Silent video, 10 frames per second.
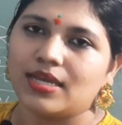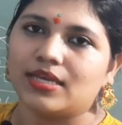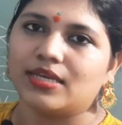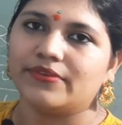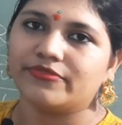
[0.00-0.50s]

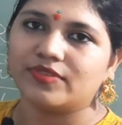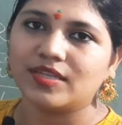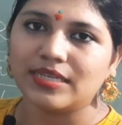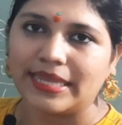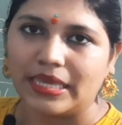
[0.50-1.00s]
if
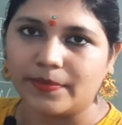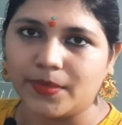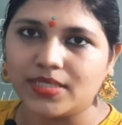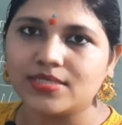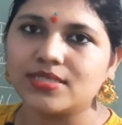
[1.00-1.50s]
the
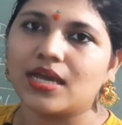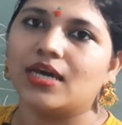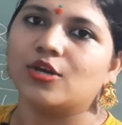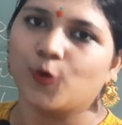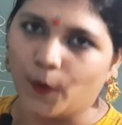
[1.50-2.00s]
neighbors
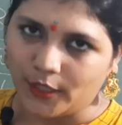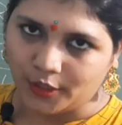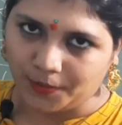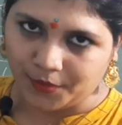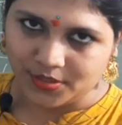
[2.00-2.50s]
are quite
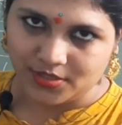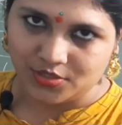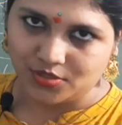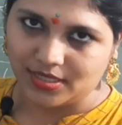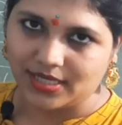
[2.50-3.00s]
opposite
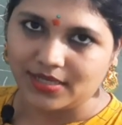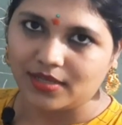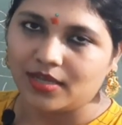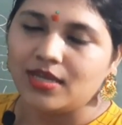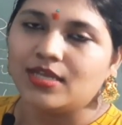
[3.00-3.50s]
to
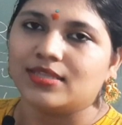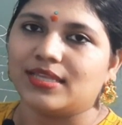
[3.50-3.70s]
that,